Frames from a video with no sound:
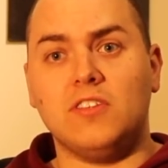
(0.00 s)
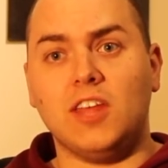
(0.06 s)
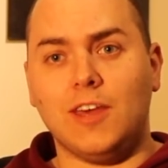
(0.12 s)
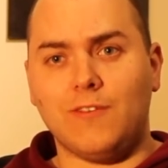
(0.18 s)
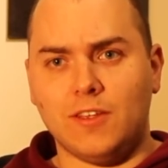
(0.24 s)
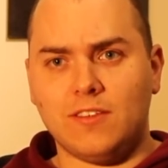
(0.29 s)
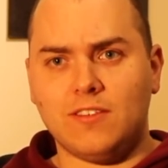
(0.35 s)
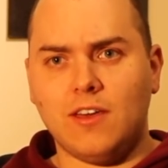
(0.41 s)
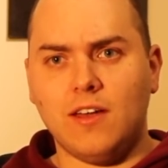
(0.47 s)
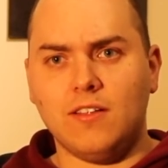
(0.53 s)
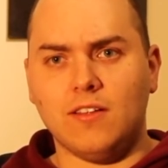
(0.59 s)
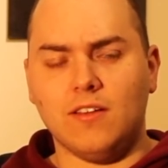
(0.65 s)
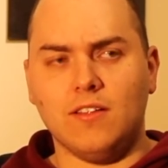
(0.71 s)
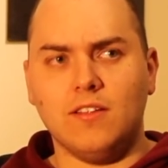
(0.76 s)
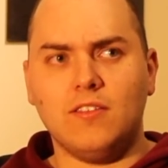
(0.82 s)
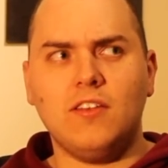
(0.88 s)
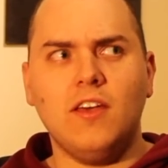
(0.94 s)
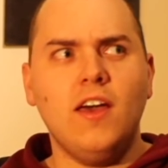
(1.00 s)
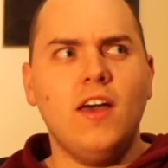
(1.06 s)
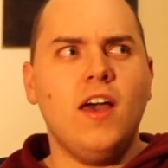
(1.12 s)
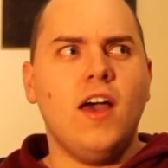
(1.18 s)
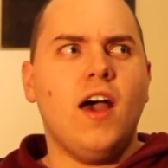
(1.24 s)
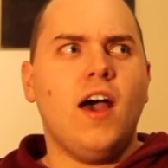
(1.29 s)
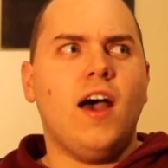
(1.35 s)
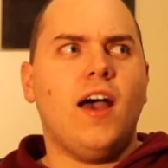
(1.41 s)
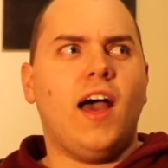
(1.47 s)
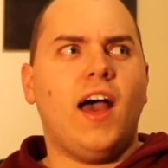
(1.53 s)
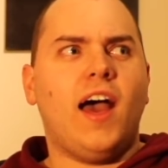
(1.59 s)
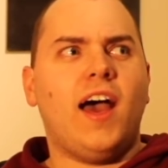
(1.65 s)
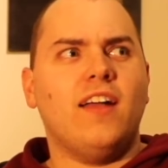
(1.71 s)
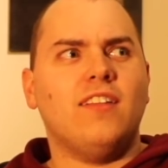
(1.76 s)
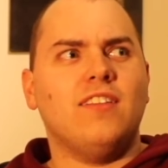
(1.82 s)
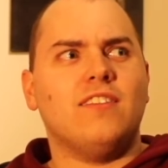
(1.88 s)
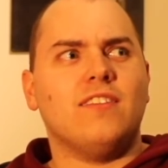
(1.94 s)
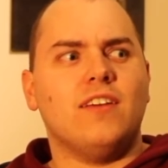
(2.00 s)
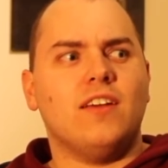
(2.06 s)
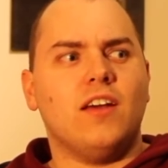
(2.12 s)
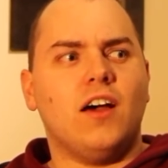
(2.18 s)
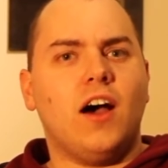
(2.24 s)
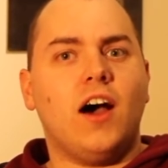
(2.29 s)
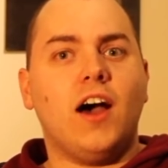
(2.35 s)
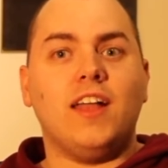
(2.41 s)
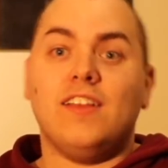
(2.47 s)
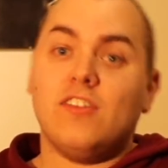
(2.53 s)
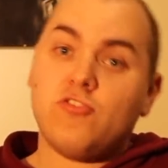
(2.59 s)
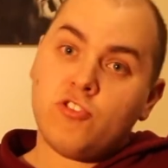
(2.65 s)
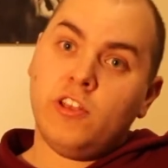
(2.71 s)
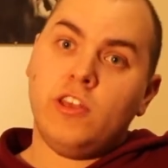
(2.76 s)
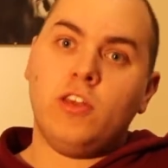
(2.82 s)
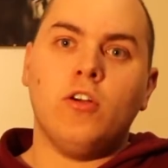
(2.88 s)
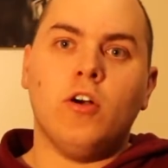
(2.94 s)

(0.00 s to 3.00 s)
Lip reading: David Tennant. And I initially